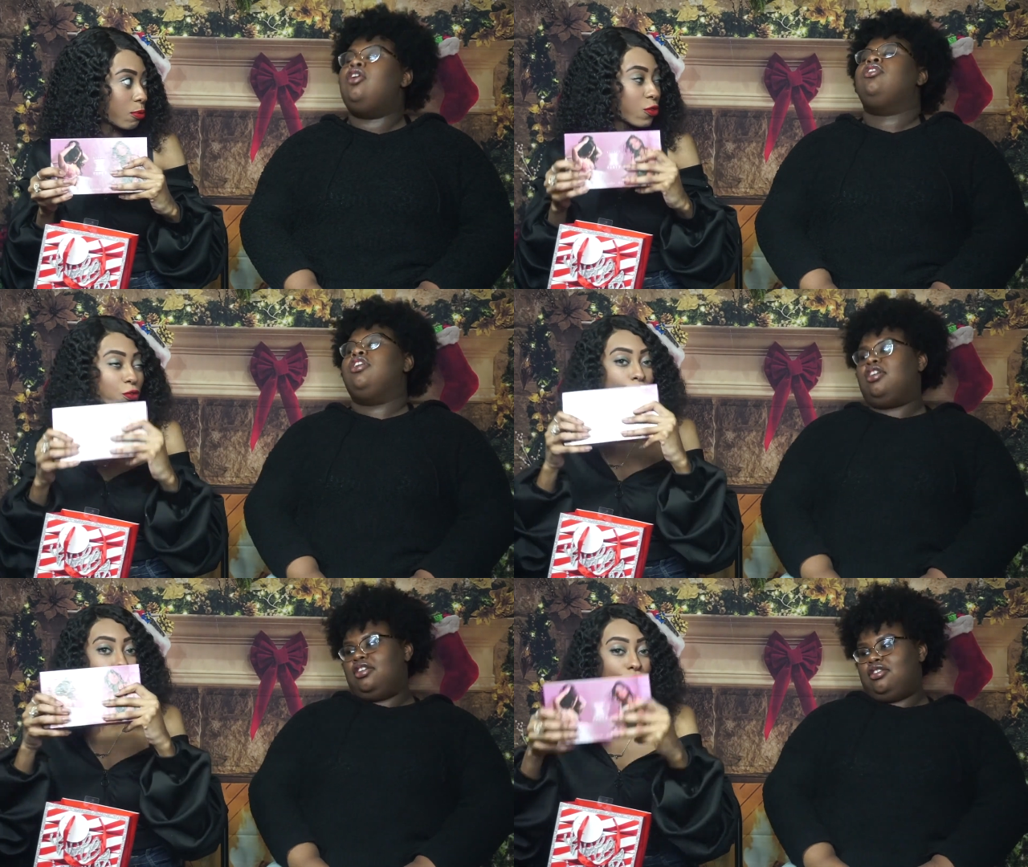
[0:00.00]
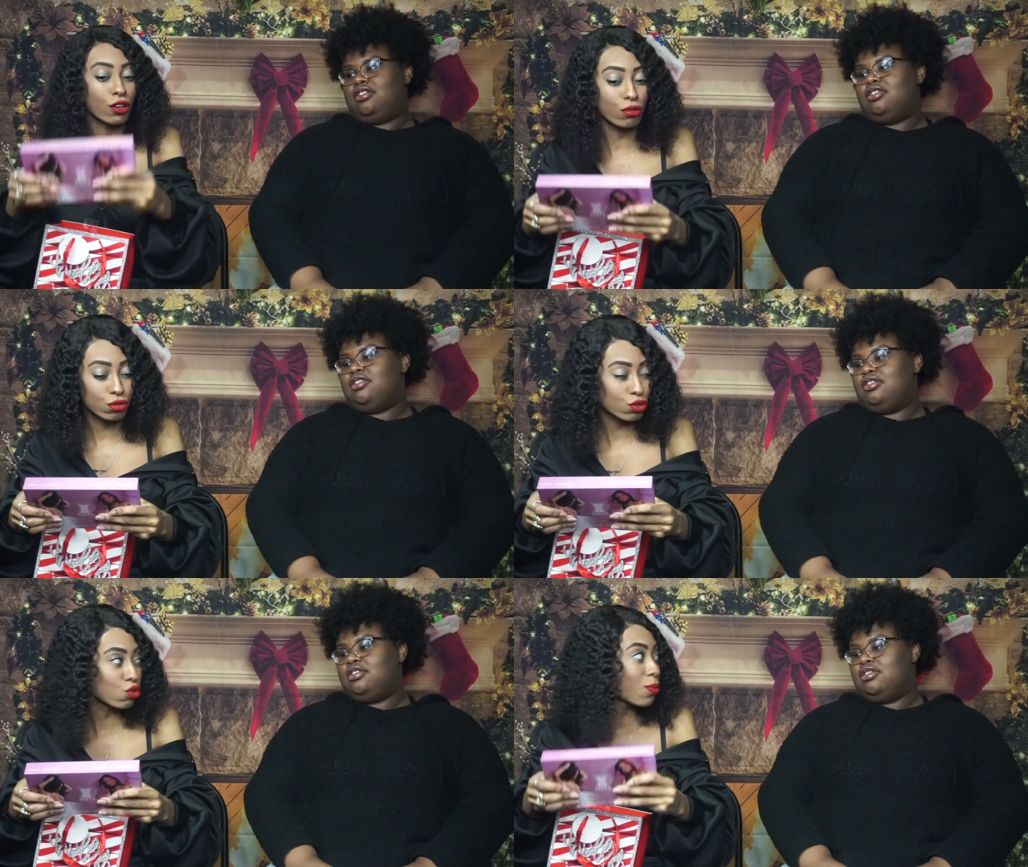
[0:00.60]
Speaker 1: okay. for
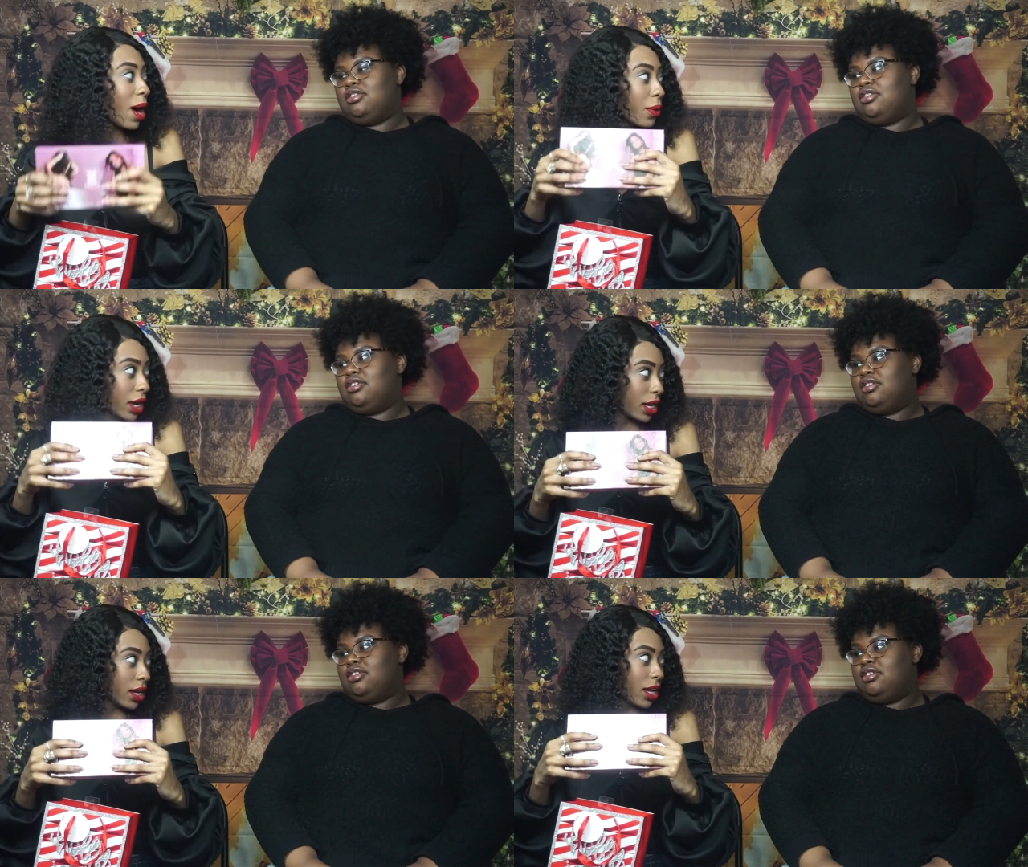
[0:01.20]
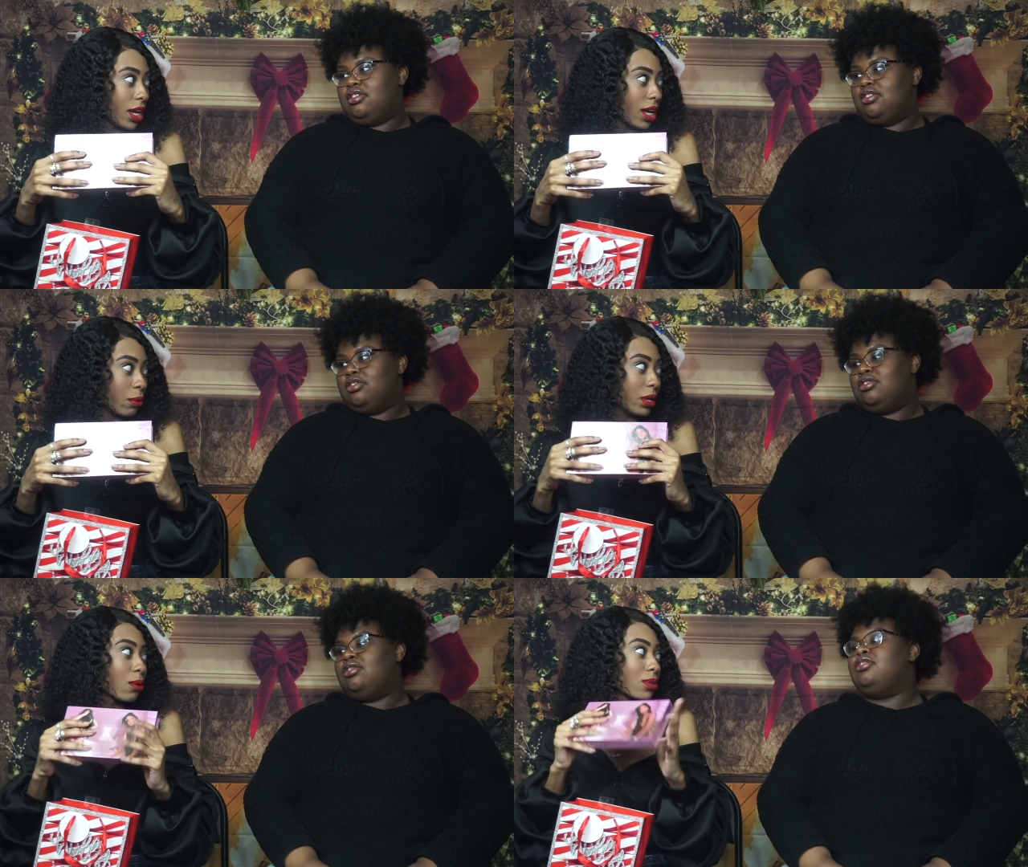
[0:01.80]
YouTube while in it, and
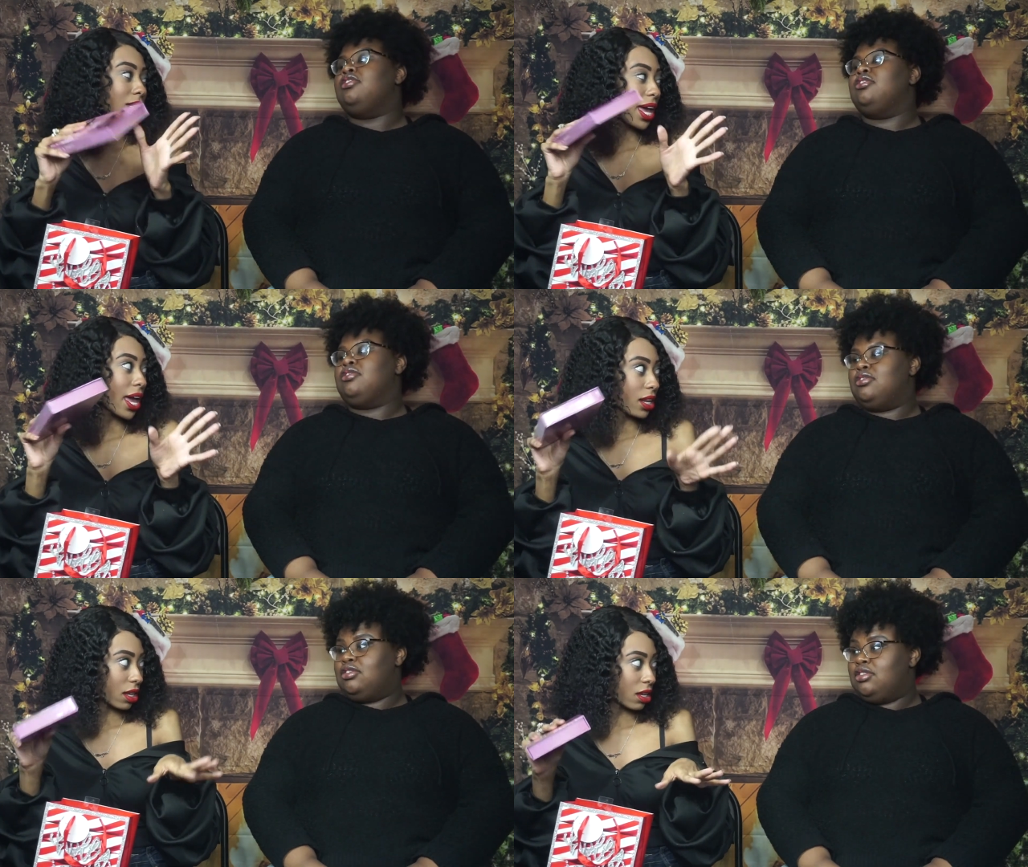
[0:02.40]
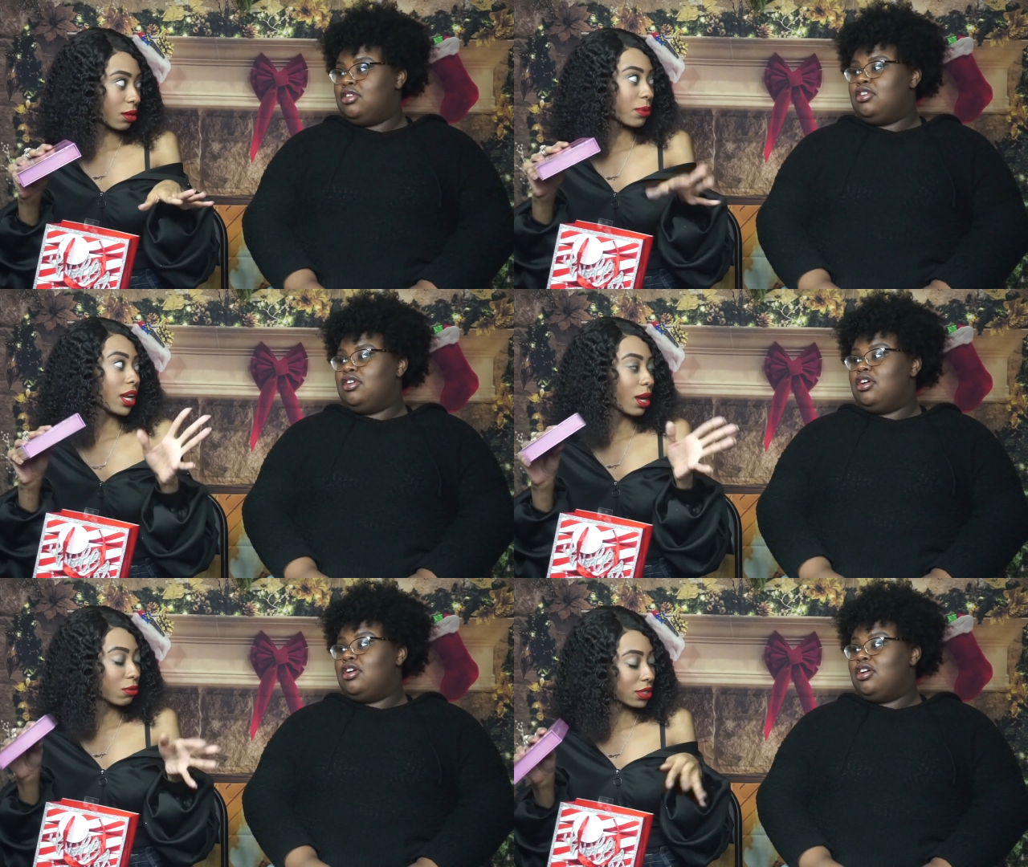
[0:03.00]
we gonna tag them, and they
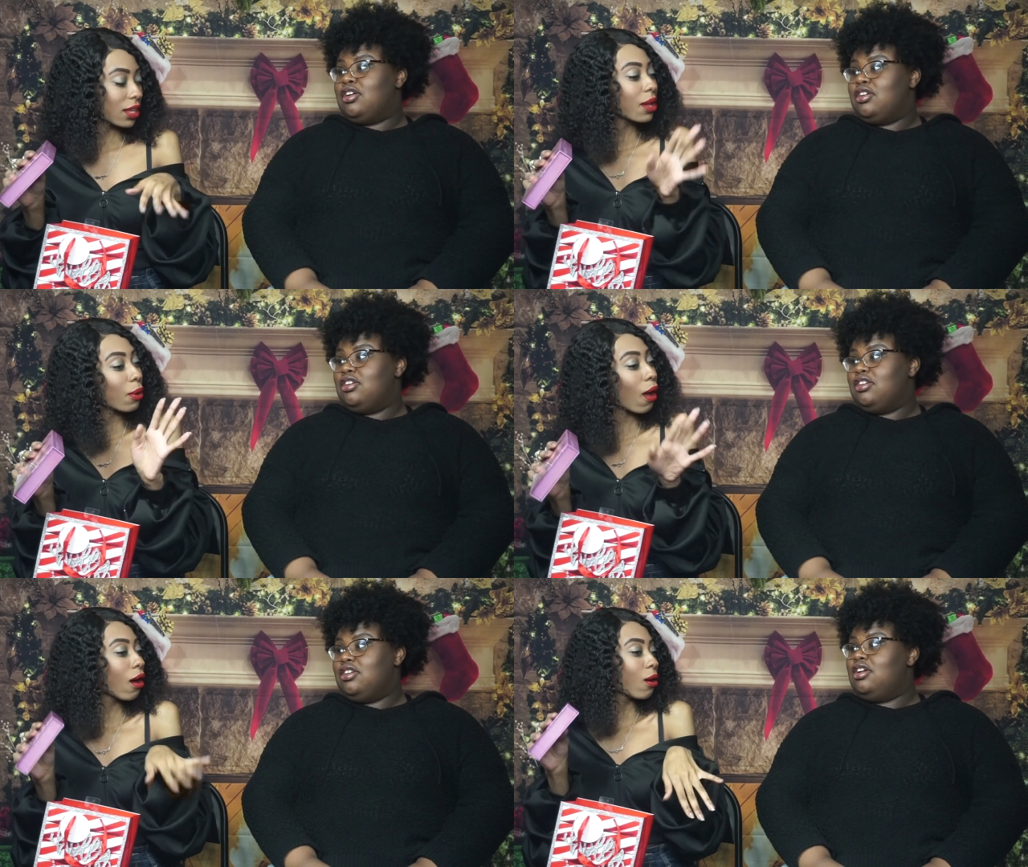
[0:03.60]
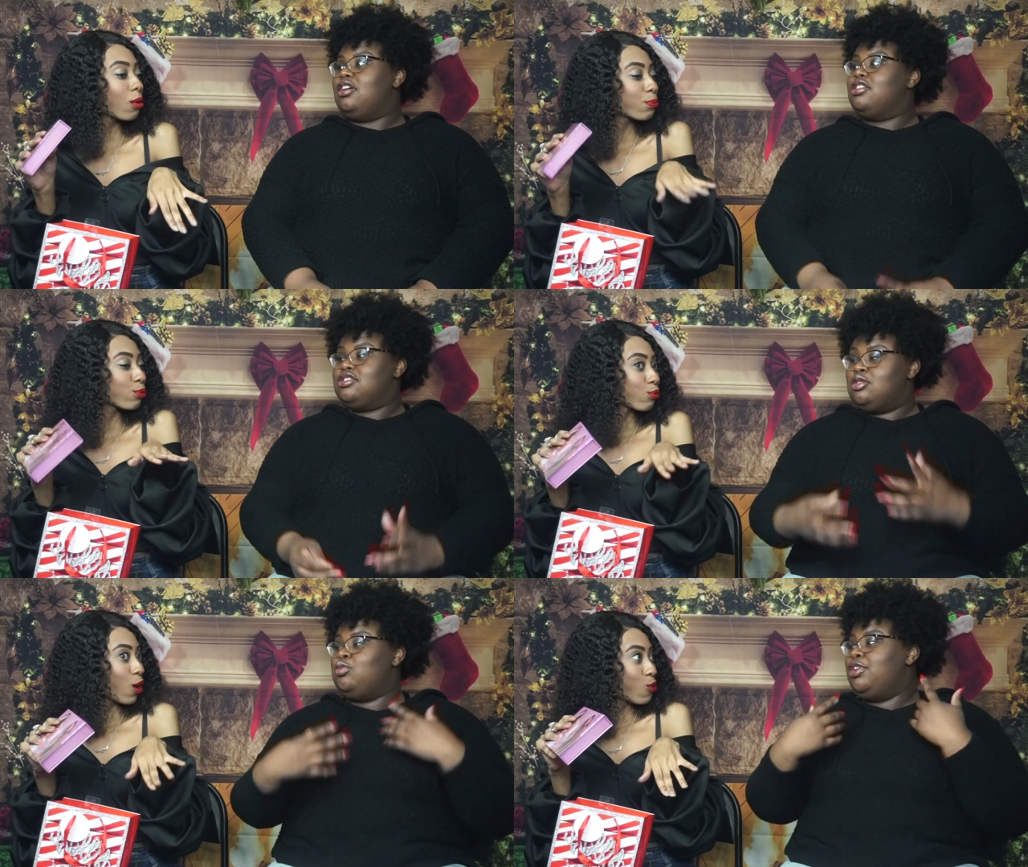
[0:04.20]
gonna say, "Oh,
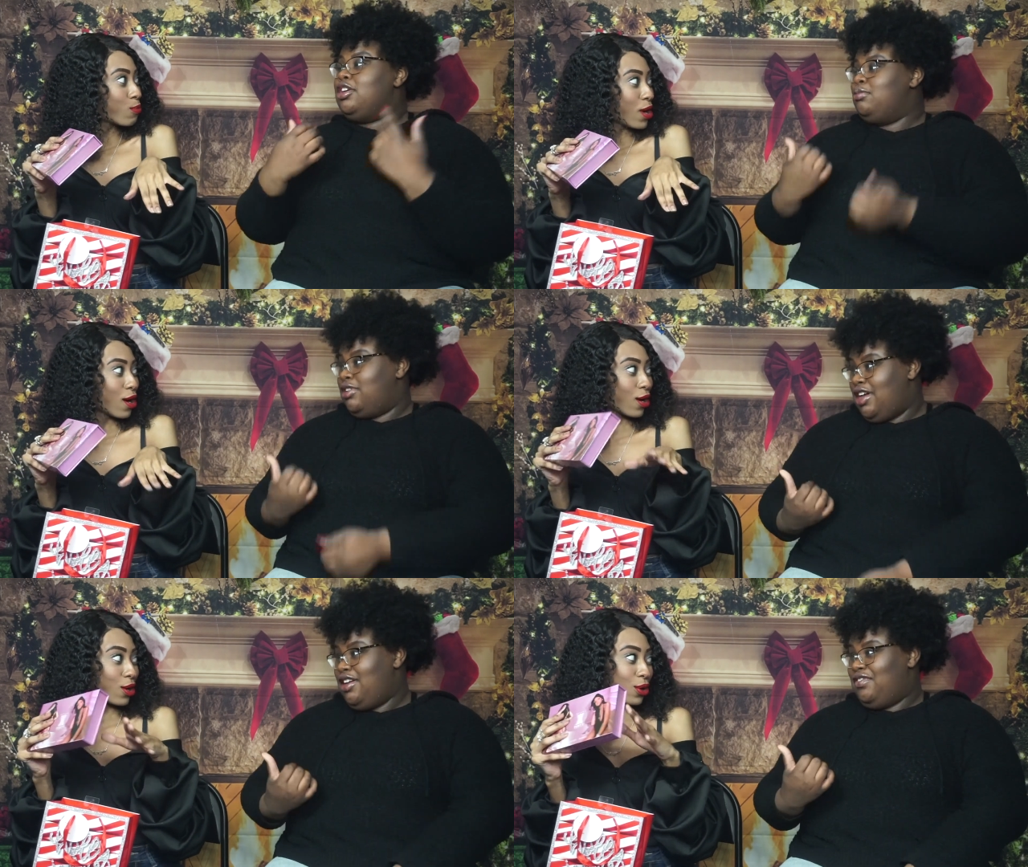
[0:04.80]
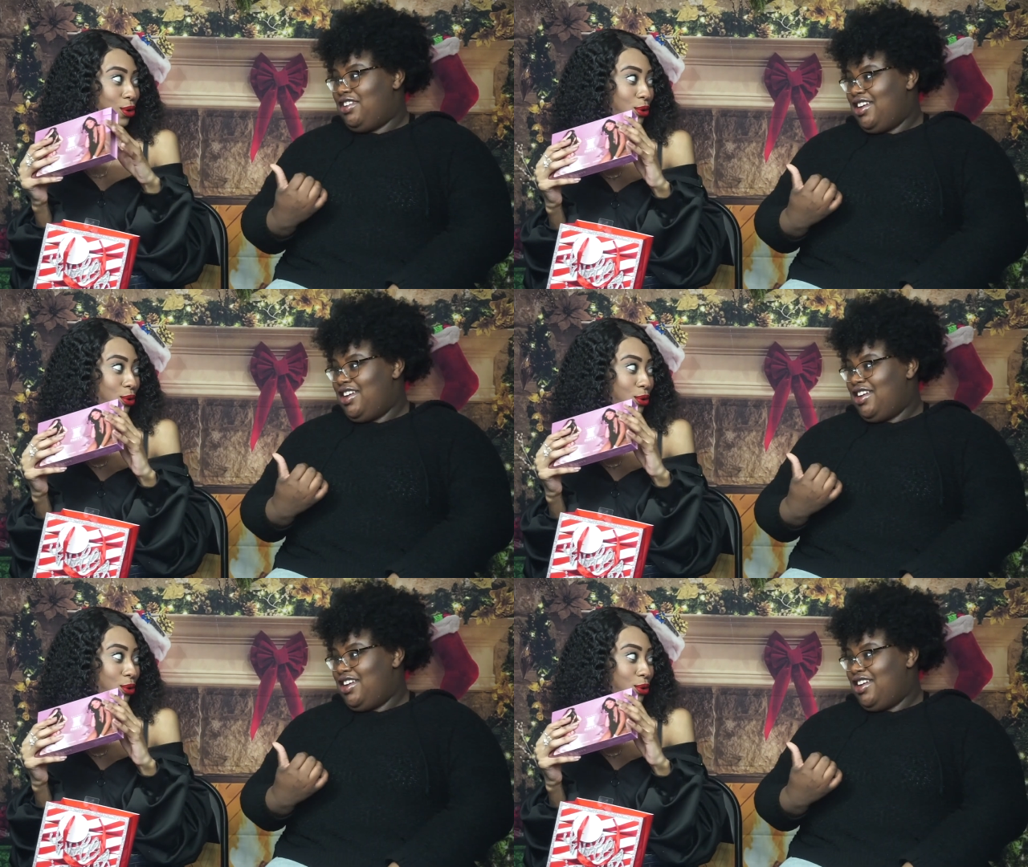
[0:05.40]
so we get pay for